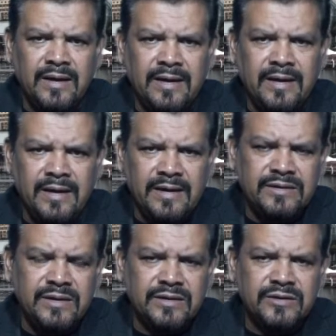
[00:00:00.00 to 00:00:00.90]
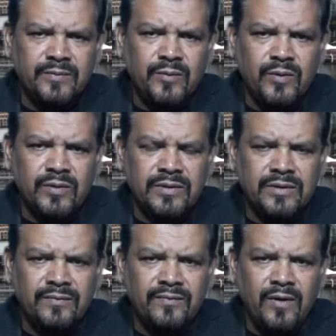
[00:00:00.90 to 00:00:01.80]
enlisting support
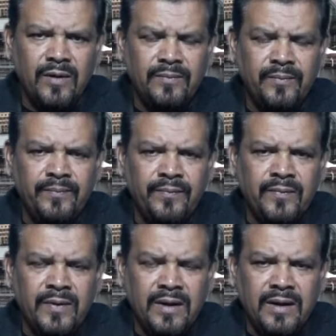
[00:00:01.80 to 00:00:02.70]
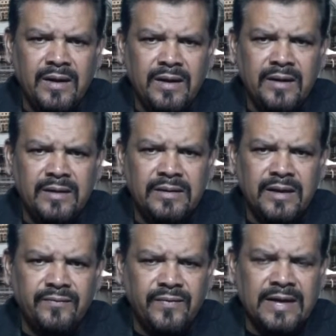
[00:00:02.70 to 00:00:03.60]
from
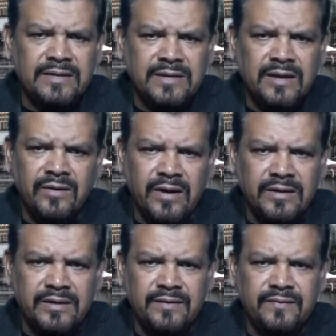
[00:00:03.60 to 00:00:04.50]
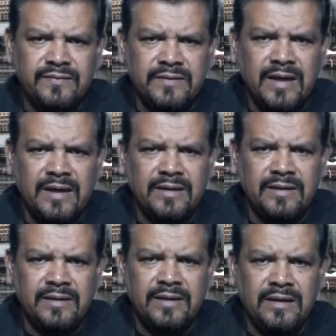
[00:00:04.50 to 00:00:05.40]
their friends and relatives
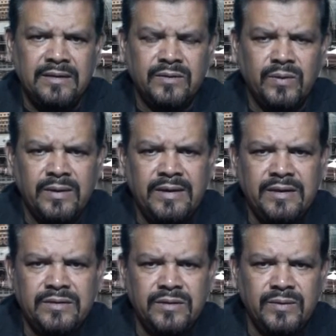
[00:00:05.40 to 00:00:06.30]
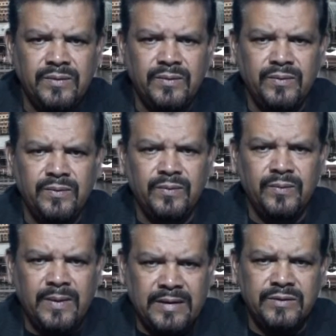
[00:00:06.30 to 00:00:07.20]
and other colleagues who
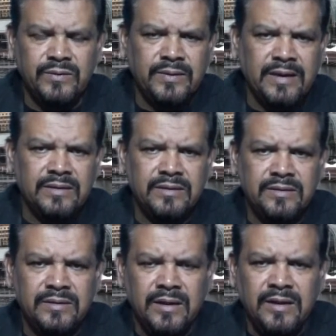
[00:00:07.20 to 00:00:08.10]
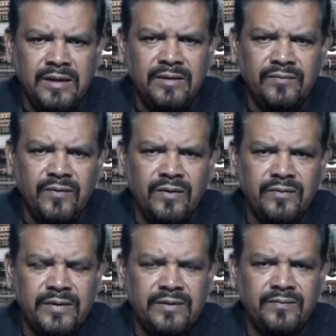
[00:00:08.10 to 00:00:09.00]
want to get
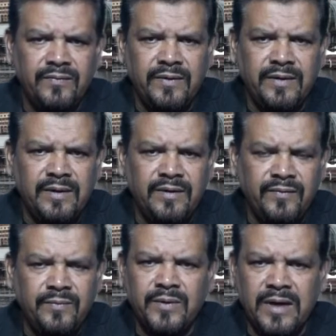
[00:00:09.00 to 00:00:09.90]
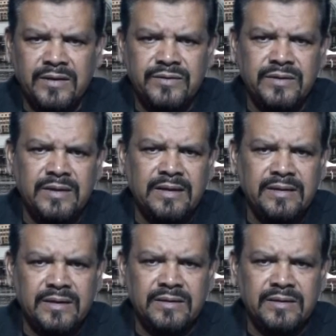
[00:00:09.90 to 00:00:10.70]
involved in film production, and